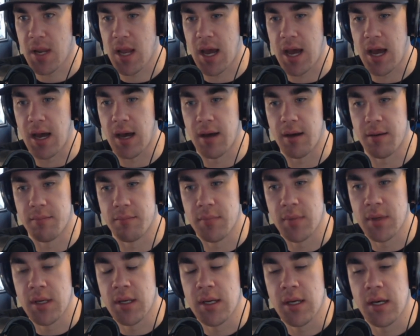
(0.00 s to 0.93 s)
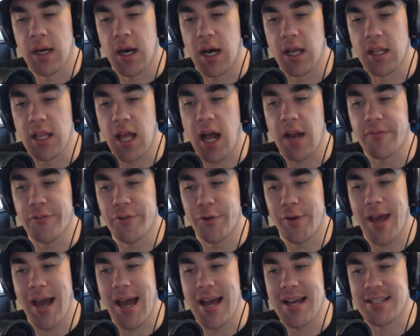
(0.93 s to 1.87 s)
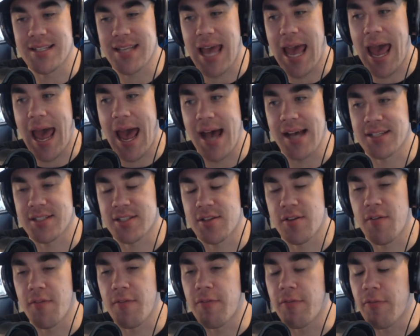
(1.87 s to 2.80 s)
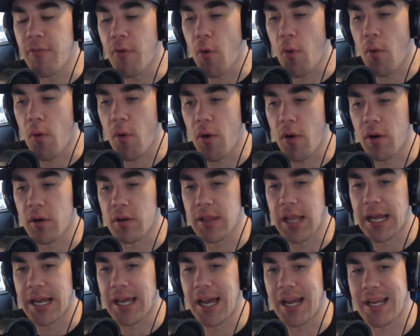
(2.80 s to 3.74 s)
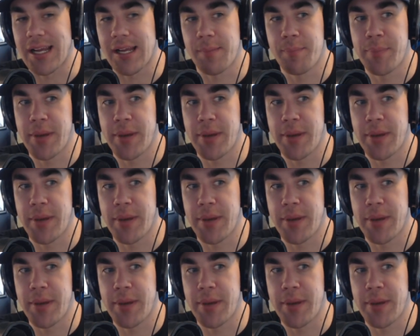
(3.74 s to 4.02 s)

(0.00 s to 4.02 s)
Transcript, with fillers: Um, a lot of you guys asked for like